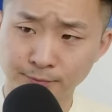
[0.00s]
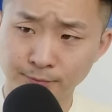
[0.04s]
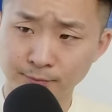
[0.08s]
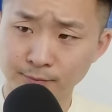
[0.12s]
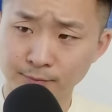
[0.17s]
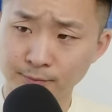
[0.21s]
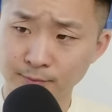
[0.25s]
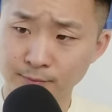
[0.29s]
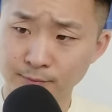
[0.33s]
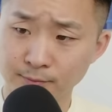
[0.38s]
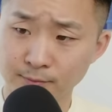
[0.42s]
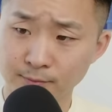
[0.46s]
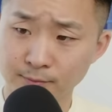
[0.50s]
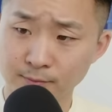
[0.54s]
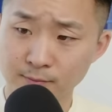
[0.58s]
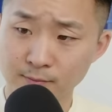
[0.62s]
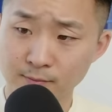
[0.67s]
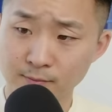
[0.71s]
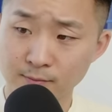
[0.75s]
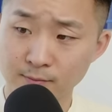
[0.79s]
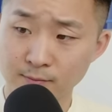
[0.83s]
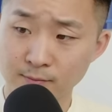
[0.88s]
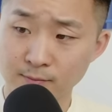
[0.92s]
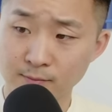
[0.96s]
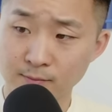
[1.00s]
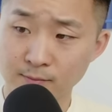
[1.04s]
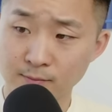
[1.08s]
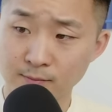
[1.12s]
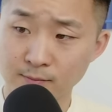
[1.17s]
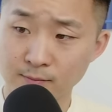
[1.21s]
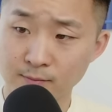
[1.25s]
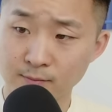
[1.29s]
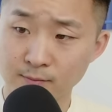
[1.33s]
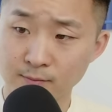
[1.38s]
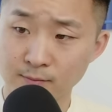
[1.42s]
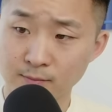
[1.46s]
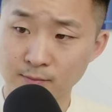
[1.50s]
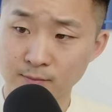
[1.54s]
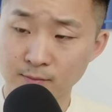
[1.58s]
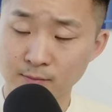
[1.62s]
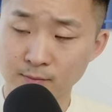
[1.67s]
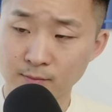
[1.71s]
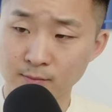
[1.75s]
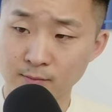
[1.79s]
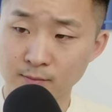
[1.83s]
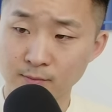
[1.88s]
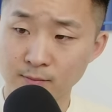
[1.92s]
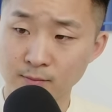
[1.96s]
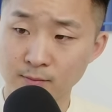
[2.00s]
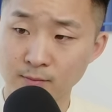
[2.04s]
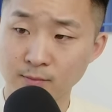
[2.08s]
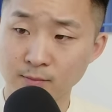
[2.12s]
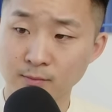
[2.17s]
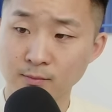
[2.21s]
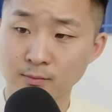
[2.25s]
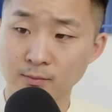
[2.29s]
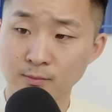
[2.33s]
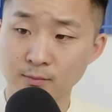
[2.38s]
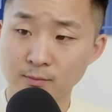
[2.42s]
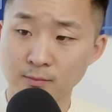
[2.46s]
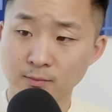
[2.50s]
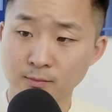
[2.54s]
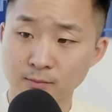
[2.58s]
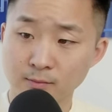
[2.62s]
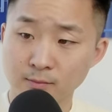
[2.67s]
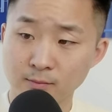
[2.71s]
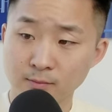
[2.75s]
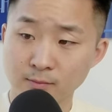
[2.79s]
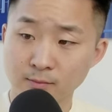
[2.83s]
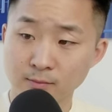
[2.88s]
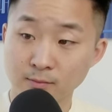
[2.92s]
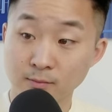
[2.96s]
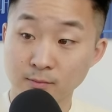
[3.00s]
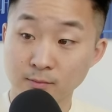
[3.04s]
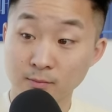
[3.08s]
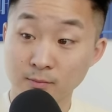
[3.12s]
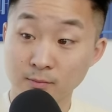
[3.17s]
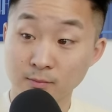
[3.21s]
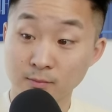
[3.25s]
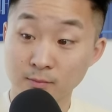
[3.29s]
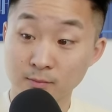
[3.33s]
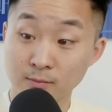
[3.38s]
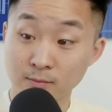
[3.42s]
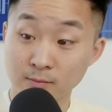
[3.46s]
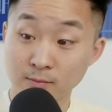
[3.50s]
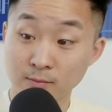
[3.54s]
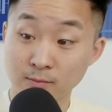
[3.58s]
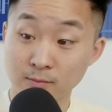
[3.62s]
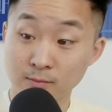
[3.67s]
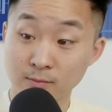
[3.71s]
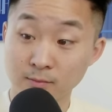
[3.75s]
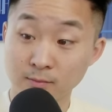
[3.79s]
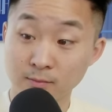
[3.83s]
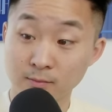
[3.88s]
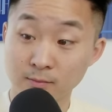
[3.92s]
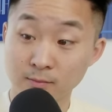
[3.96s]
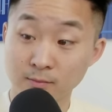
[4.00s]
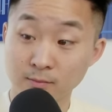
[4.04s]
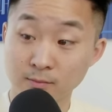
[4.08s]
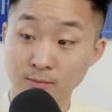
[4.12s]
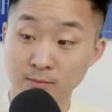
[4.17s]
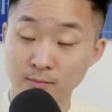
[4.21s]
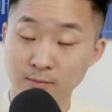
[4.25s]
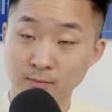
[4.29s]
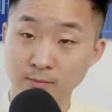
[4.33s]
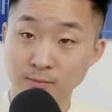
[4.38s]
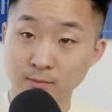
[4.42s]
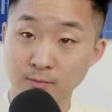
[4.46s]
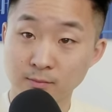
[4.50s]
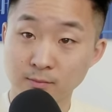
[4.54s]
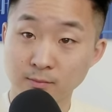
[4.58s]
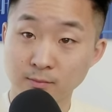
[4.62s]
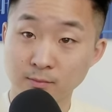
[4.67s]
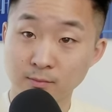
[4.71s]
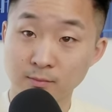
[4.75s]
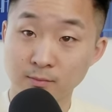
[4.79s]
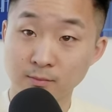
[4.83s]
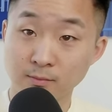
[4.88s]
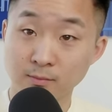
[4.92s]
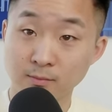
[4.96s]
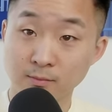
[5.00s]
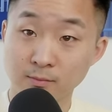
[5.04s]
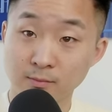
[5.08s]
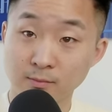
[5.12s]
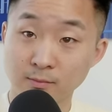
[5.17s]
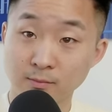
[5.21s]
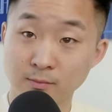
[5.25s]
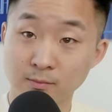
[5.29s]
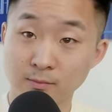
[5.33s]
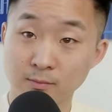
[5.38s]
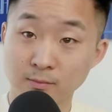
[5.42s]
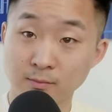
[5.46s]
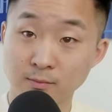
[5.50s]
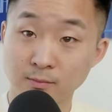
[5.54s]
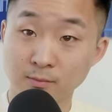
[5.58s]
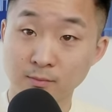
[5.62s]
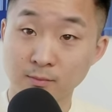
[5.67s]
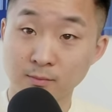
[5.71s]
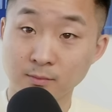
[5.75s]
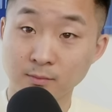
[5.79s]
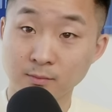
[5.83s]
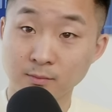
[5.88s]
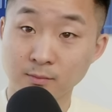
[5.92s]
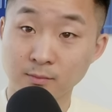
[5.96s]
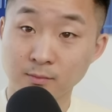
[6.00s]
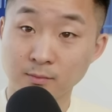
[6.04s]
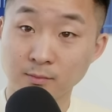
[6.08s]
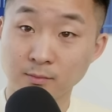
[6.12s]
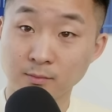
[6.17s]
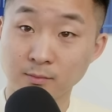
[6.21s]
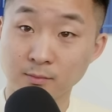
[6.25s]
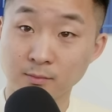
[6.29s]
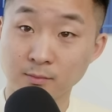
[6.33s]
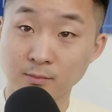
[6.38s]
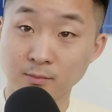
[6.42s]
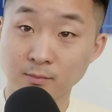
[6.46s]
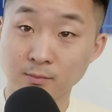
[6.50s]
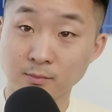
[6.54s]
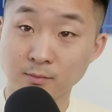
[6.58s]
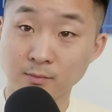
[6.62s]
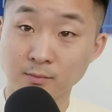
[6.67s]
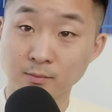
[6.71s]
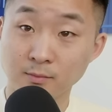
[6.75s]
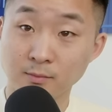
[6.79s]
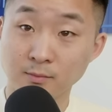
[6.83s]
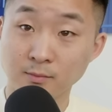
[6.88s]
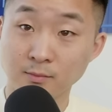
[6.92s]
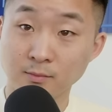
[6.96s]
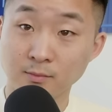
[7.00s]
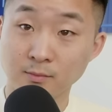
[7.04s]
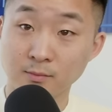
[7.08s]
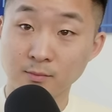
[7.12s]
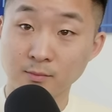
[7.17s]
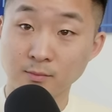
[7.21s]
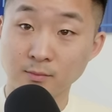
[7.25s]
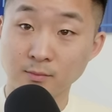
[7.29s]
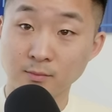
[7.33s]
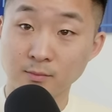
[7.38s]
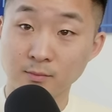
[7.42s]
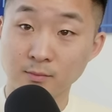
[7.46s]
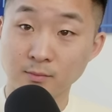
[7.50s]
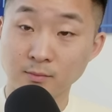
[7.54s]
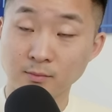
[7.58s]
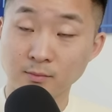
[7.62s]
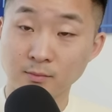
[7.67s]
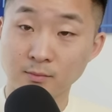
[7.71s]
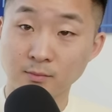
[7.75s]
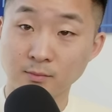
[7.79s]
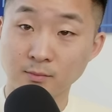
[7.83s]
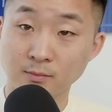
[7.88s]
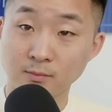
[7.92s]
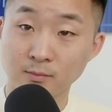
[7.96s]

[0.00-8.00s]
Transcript: This person isn't speaking.